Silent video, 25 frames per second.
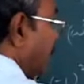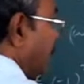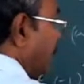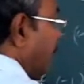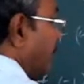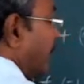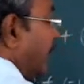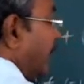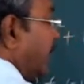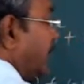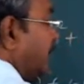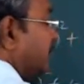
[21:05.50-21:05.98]

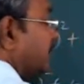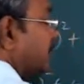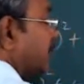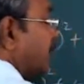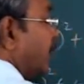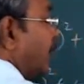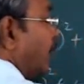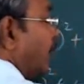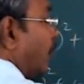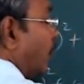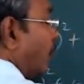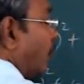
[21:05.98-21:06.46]
plus
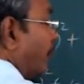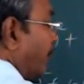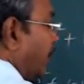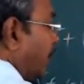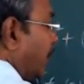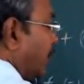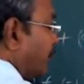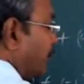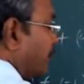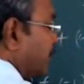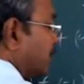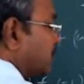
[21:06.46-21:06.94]

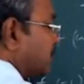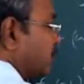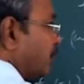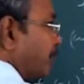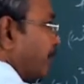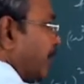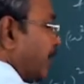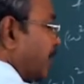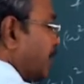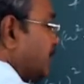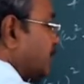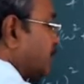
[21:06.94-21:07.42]
omega plus
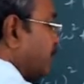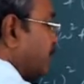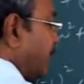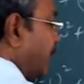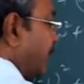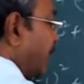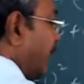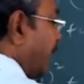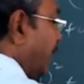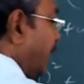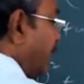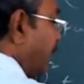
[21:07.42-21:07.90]
omega square
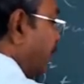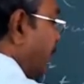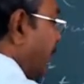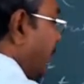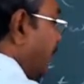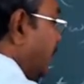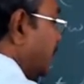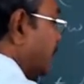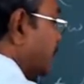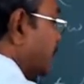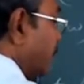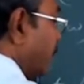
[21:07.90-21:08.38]
again
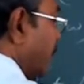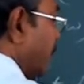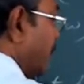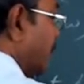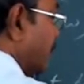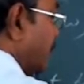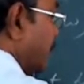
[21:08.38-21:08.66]
minus 1